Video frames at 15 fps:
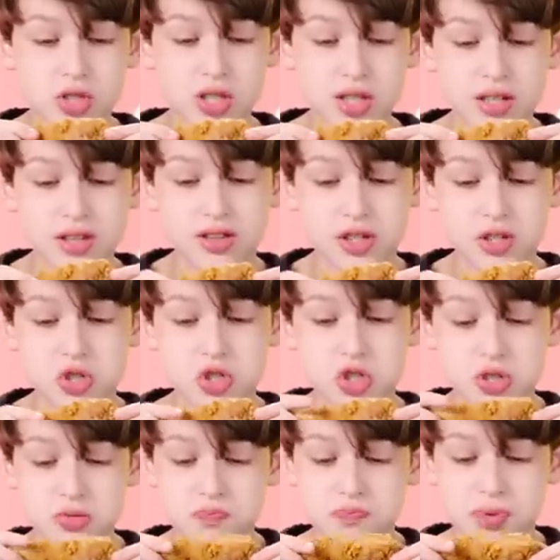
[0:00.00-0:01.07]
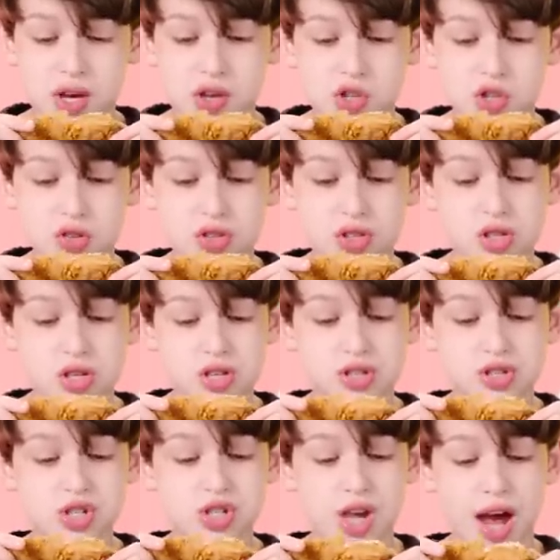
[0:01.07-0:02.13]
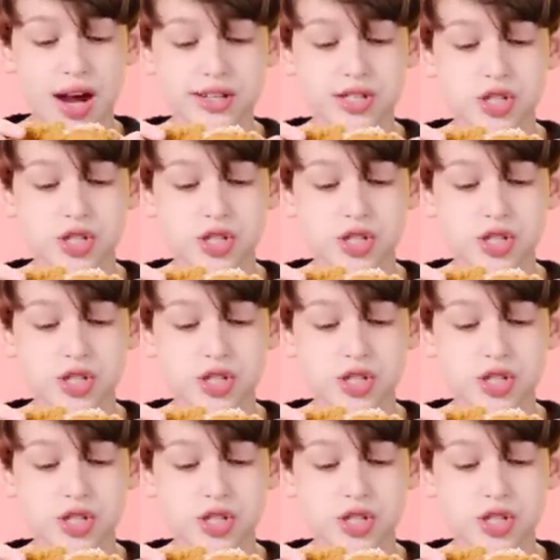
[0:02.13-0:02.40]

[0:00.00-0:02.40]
C. This is basically the exact